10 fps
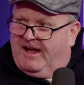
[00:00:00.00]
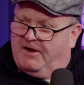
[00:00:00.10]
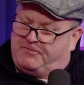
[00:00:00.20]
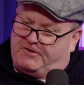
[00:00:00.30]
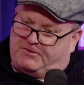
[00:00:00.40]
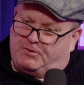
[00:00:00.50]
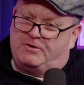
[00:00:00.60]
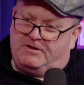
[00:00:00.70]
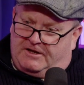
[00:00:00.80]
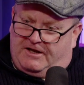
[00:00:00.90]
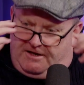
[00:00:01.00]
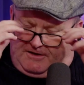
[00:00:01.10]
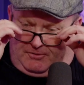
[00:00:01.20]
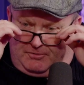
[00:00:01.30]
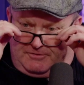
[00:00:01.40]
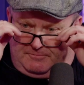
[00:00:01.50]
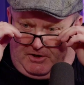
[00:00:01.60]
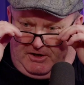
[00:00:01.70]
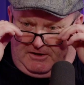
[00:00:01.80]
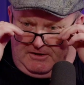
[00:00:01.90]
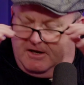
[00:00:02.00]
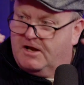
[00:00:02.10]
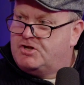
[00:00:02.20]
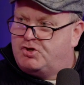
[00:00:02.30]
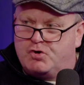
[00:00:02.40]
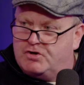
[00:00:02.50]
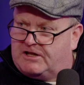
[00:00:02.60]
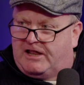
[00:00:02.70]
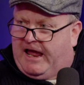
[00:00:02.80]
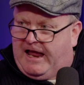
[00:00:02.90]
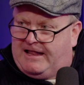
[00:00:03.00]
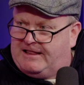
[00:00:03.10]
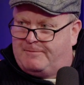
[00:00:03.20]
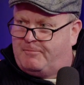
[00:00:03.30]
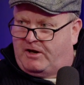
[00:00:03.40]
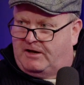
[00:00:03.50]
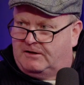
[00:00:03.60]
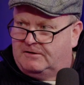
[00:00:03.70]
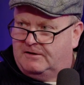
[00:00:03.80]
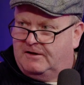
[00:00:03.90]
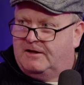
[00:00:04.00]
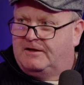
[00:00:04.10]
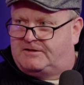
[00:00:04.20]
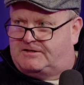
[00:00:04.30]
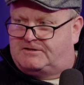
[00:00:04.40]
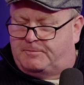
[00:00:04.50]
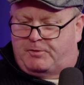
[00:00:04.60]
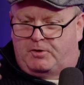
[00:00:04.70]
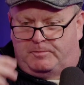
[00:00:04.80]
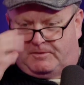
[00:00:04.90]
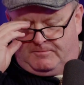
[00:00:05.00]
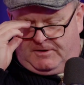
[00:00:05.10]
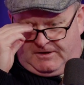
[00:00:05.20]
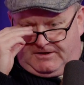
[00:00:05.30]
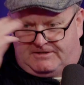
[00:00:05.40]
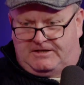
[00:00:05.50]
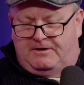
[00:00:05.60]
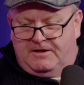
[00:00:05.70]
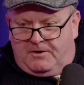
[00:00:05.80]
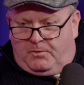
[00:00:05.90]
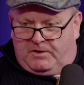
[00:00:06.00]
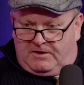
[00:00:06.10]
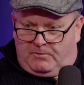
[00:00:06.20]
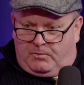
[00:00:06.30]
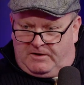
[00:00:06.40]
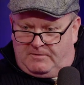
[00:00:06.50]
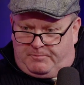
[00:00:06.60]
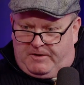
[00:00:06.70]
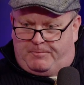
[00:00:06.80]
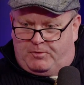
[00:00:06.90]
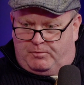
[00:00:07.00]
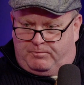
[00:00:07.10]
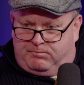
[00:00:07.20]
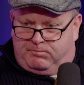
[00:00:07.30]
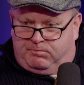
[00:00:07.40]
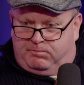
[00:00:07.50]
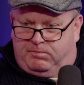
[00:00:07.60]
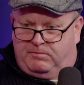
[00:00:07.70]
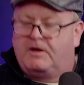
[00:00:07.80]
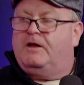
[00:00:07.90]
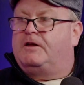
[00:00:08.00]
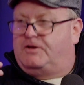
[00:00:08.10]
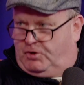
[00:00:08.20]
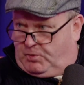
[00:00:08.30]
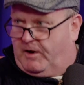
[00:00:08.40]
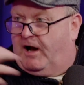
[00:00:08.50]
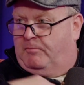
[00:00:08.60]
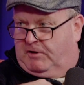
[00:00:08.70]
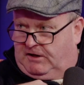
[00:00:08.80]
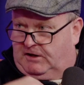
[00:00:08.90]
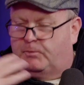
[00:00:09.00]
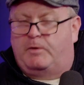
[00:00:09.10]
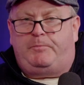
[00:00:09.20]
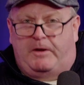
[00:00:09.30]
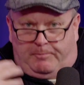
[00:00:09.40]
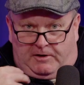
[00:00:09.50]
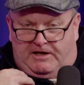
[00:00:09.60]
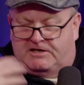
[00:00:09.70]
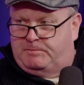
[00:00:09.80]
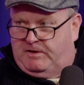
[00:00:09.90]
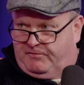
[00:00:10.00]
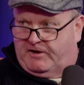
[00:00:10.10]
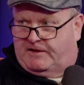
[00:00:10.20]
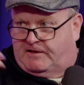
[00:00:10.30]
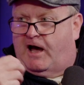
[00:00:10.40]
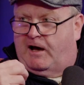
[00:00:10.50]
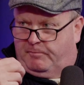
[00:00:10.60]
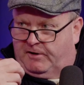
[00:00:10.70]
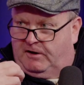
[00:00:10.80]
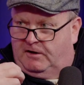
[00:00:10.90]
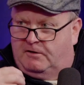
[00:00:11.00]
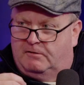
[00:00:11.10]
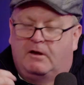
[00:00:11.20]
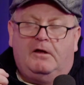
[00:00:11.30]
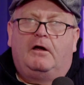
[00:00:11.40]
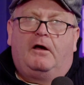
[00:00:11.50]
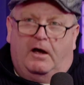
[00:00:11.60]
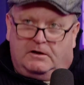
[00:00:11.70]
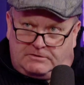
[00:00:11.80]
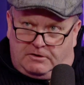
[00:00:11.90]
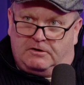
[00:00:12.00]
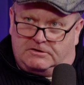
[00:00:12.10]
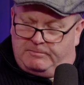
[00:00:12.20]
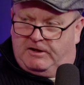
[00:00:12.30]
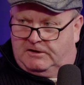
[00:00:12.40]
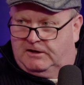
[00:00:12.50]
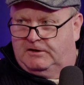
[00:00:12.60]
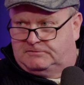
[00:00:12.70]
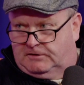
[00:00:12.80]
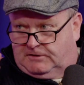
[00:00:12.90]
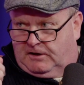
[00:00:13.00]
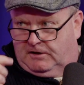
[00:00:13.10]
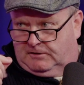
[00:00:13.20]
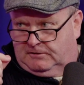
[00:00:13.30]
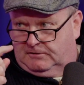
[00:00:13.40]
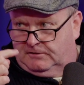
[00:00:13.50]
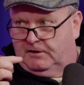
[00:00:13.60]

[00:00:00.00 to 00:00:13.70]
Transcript: if you don't like owing money, don't lend money. This is your problem. You see, when people, you know what I'm like, when people ask me for a tap, right, they go, excuse me, Glesga,